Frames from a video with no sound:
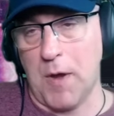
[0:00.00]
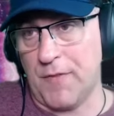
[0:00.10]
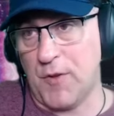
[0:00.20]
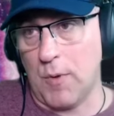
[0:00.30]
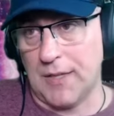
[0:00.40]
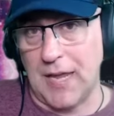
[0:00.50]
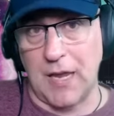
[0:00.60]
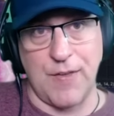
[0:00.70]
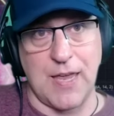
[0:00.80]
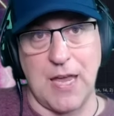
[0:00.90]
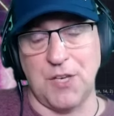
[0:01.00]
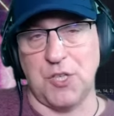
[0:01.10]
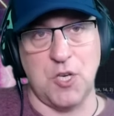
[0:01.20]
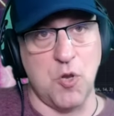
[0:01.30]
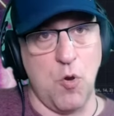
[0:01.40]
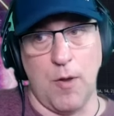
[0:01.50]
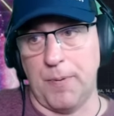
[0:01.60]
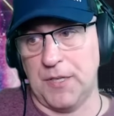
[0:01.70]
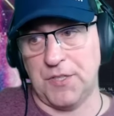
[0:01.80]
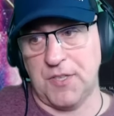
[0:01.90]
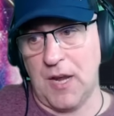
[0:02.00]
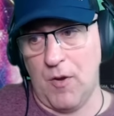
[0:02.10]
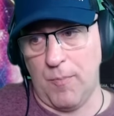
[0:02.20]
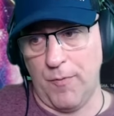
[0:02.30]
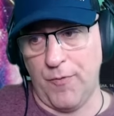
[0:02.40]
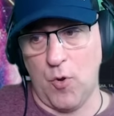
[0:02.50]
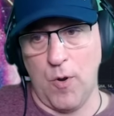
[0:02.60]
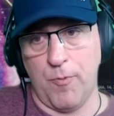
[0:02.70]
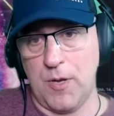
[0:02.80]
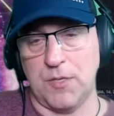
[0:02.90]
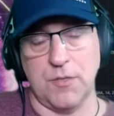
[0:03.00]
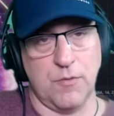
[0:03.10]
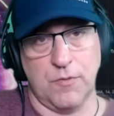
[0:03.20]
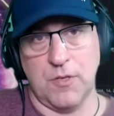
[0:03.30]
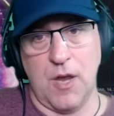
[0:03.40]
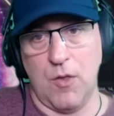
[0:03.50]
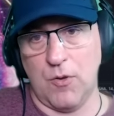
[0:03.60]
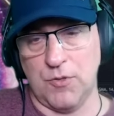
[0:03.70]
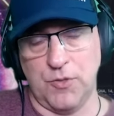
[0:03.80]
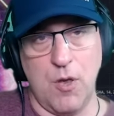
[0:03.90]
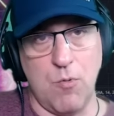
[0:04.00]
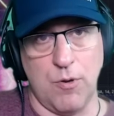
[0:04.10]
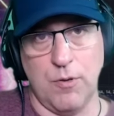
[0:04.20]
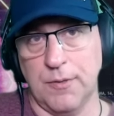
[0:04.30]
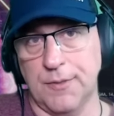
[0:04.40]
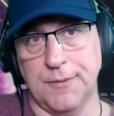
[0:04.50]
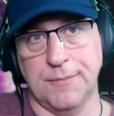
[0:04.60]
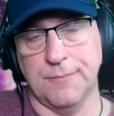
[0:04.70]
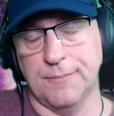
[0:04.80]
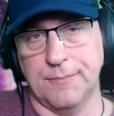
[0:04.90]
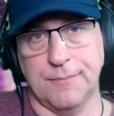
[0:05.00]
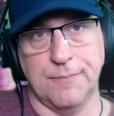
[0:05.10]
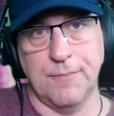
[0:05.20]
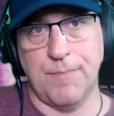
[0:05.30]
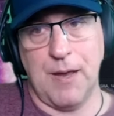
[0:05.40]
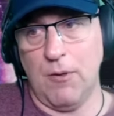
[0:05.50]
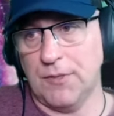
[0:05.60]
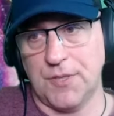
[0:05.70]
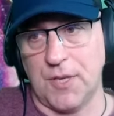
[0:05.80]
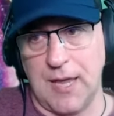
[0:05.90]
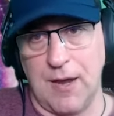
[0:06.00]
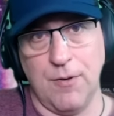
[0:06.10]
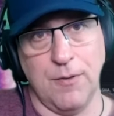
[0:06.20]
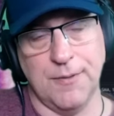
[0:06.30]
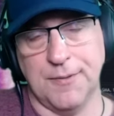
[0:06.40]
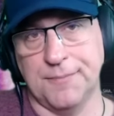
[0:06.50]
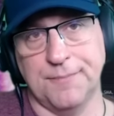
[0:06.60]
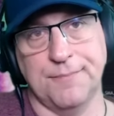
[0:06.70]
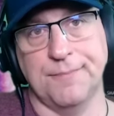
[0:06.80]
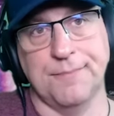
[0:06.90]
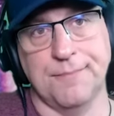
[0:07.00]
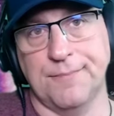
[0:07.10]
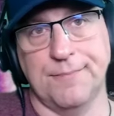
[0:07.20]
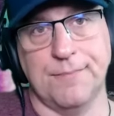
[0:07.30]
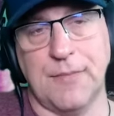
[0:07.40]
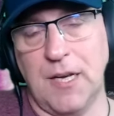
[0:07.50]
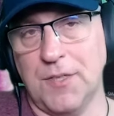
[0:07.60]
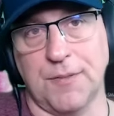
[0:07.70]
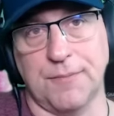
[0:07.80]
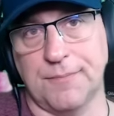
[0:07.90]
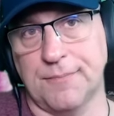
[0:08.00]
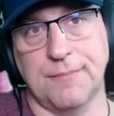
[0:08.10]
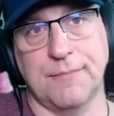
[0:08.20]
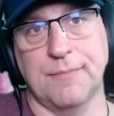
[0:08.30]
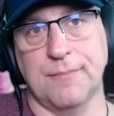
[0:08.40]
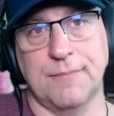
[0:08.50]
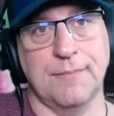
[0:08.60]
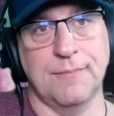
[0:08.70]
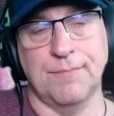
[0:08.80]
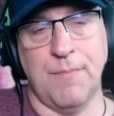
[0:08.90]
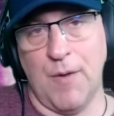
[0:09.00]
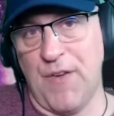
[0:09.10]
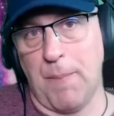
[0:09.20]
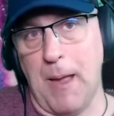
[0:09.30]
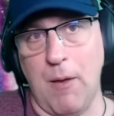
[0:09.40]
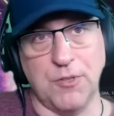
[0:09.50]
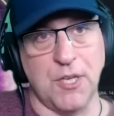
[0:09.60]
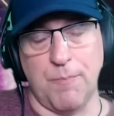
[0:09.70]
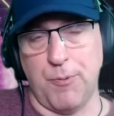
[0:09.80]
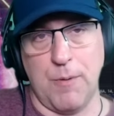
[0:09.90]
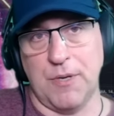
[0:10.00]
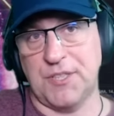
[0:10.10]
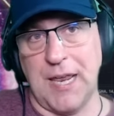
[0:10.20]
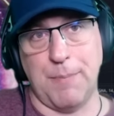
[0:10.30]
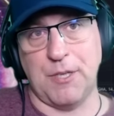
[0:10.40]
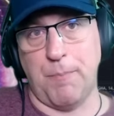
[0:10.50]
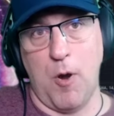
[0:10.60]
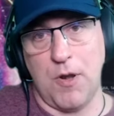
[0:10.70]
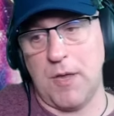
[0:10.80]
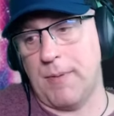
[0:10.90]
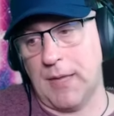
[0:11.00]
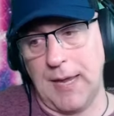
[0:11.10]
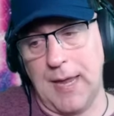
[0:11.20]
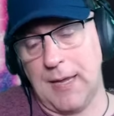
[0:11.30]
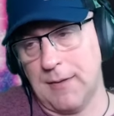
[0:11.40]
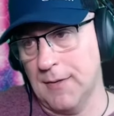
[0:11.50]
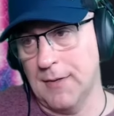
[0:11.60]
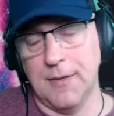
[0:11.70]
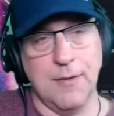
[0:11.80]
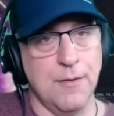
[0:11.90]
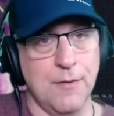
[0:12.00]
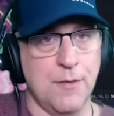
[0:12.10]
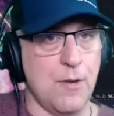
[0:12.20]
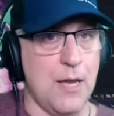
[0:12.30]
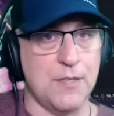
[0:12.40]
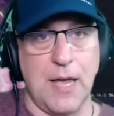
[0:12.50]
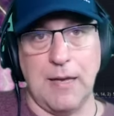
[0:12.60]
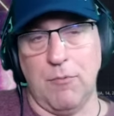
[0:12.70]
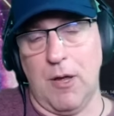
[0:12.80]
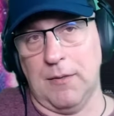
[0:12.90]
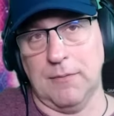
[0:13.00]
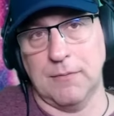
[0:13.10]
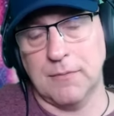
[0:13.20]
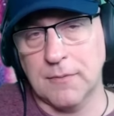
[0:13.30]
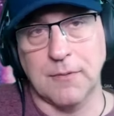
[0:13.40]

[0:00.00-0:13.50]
It's great if you want to take a vacation in Europe, but it's terrible for corporations. So if the dollar goes lower, Powell doesn't care. He doesn't. Matter of fact, Powell's going to pretty much stand up at the podium and be like, hey, you guys got what?